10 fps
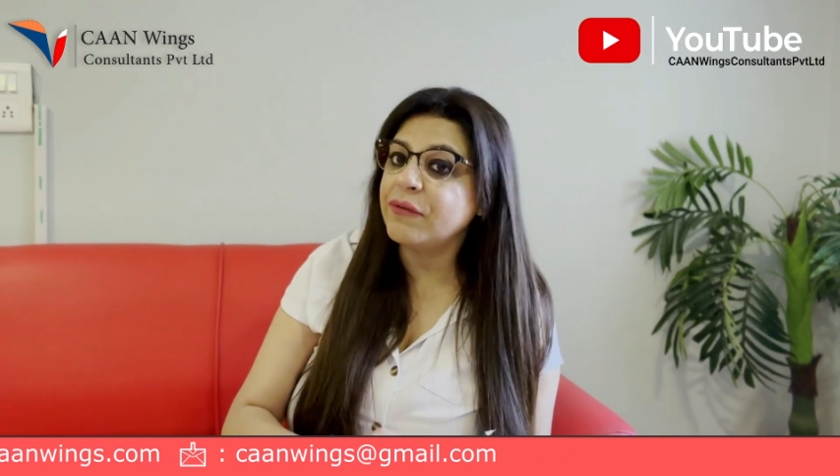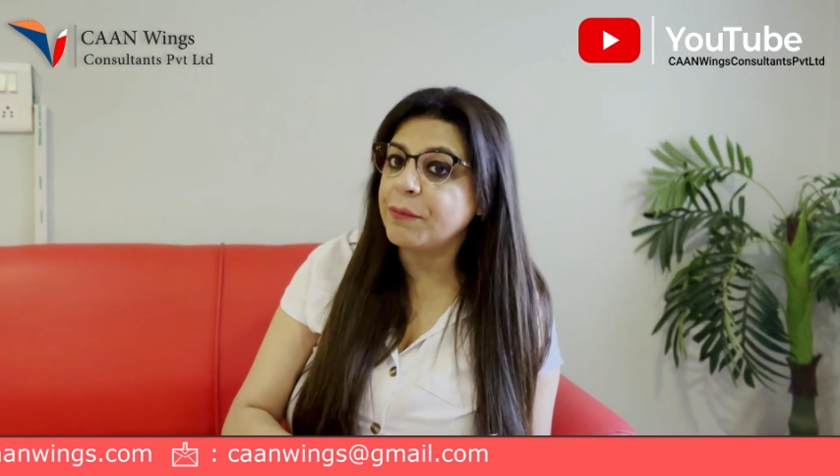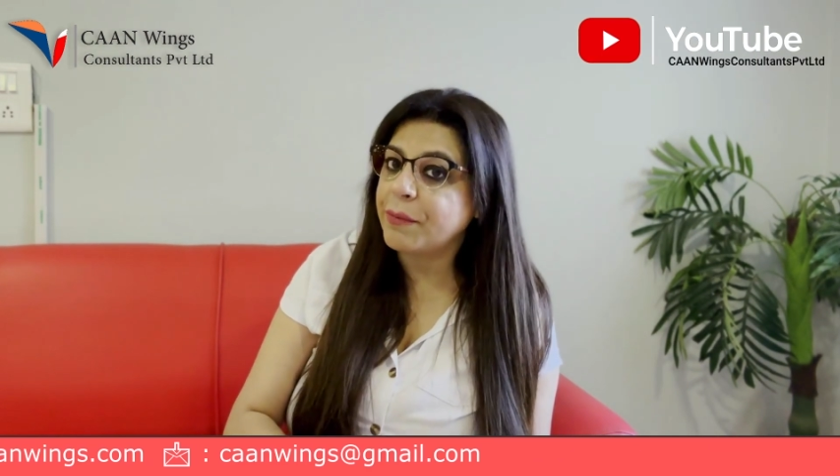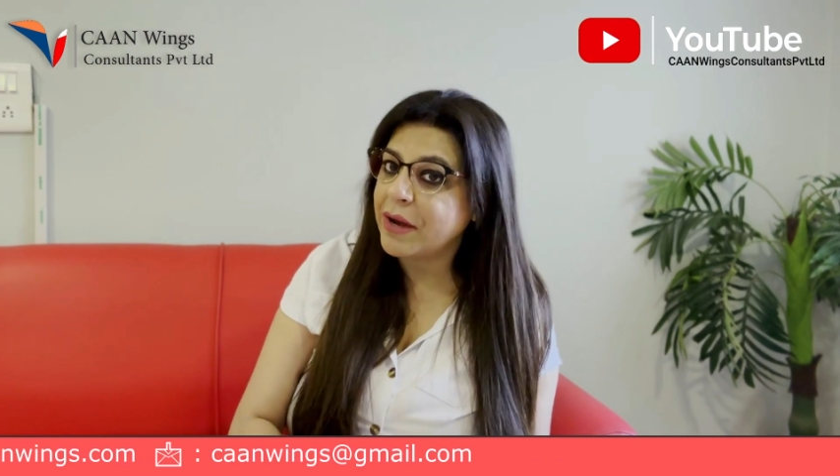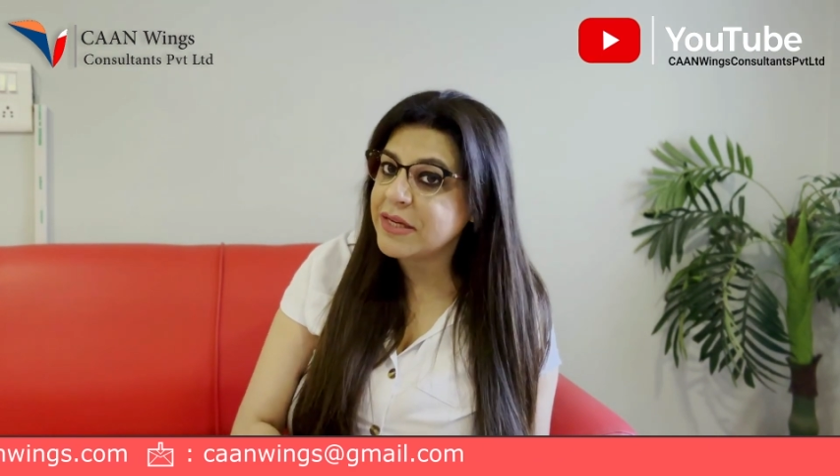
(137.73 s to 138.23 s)
for
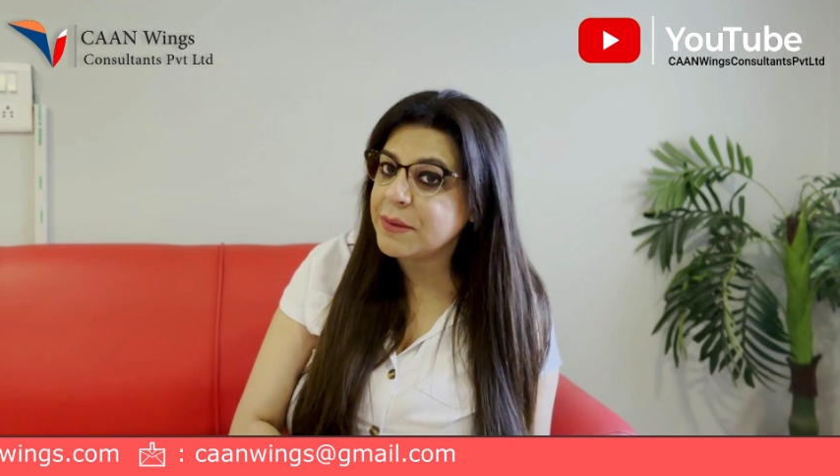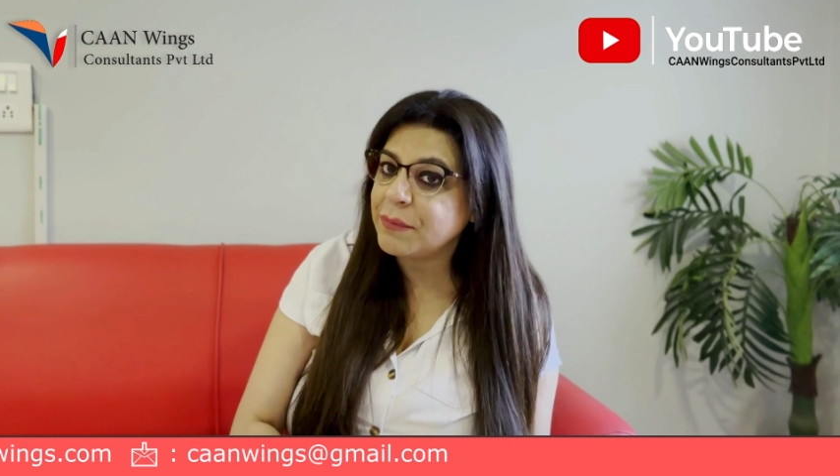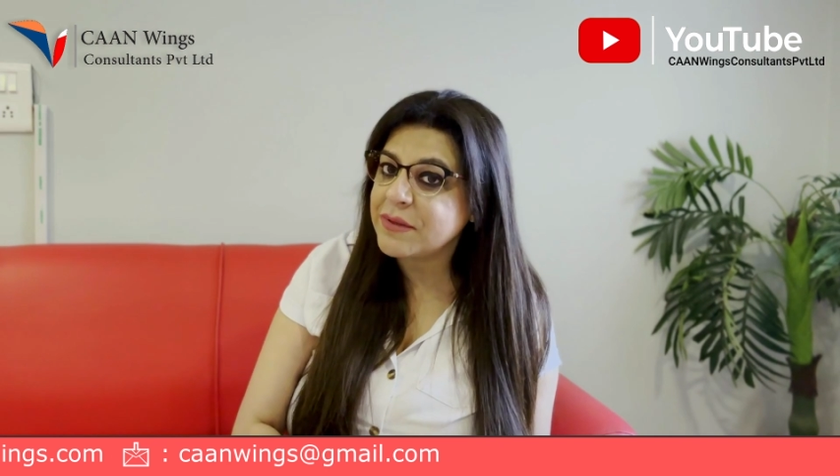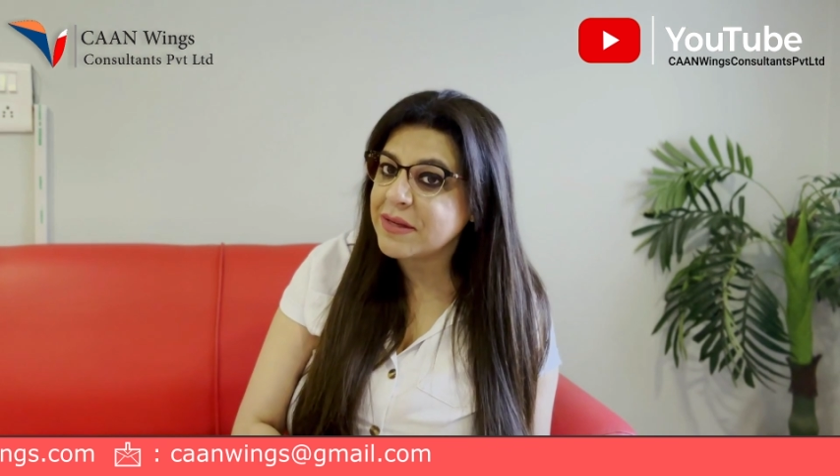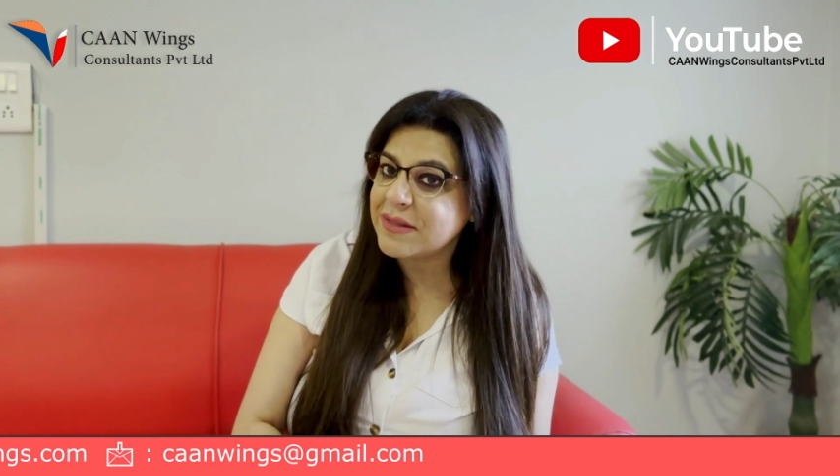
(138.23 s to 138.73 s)
priority
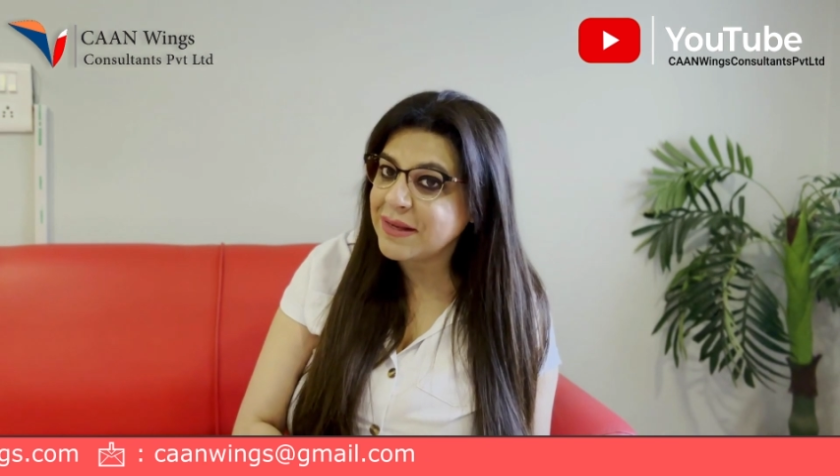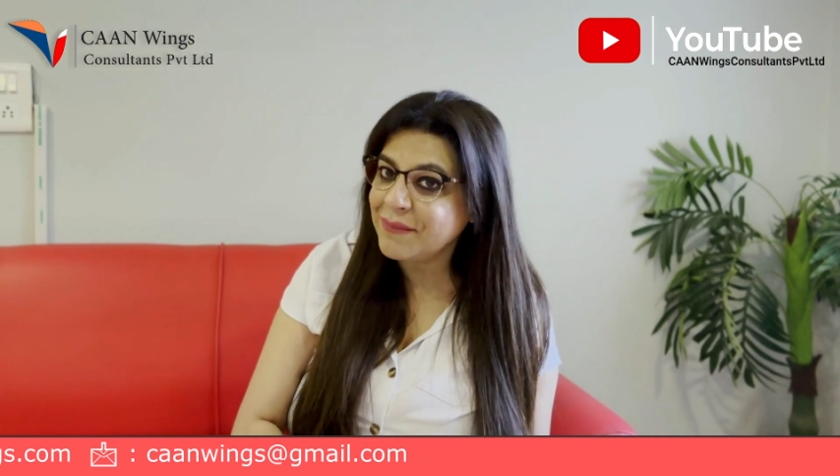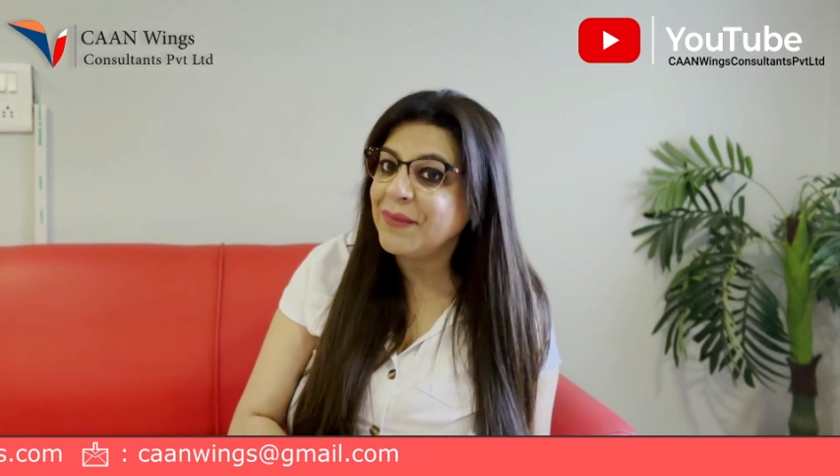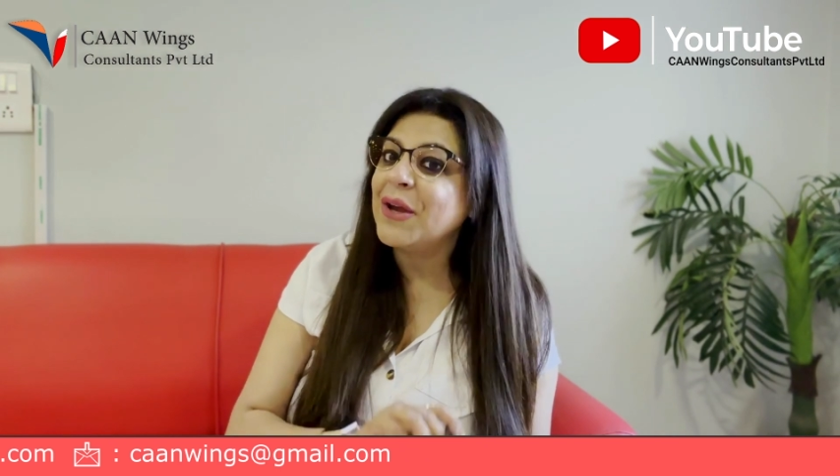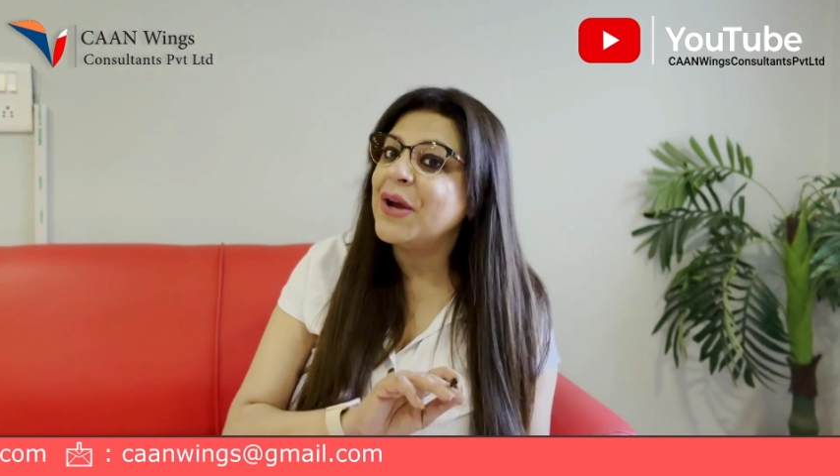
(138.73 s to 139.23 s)
processing,